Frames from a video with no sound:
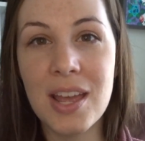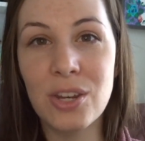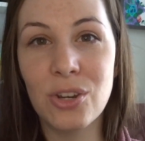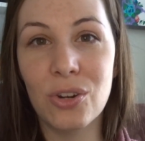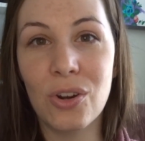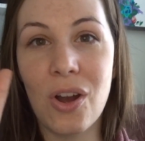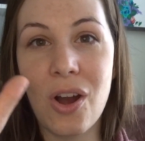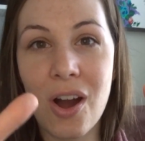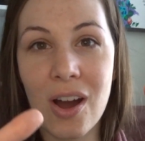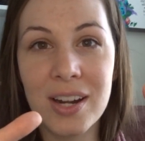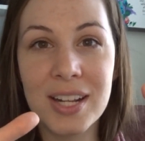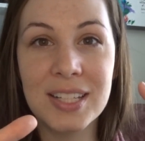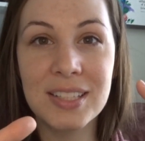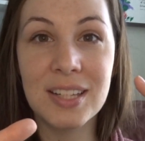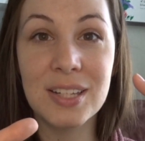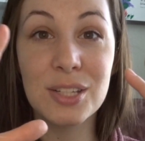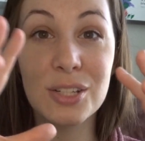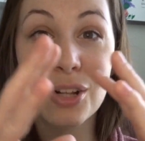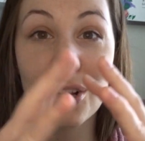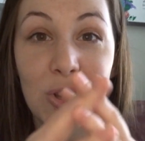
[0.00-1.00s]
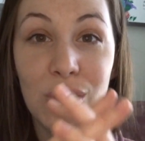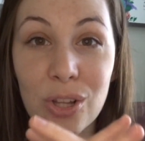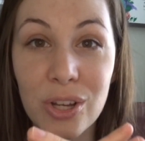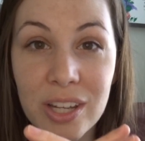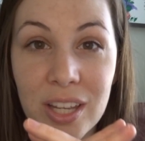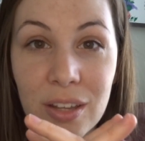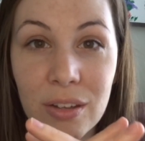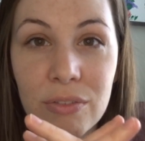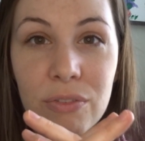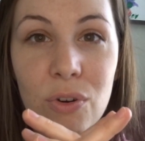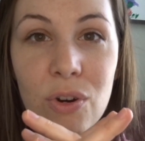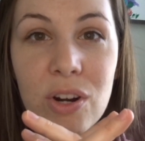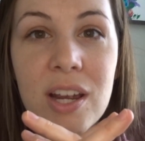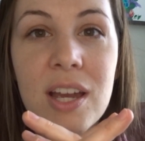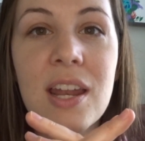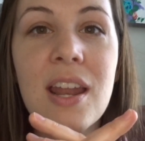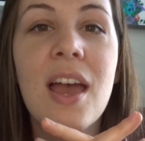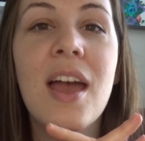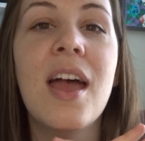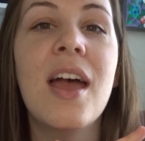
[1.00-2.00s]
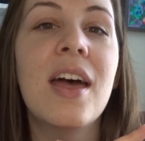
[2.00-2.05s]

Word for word: and your audience is looking for it,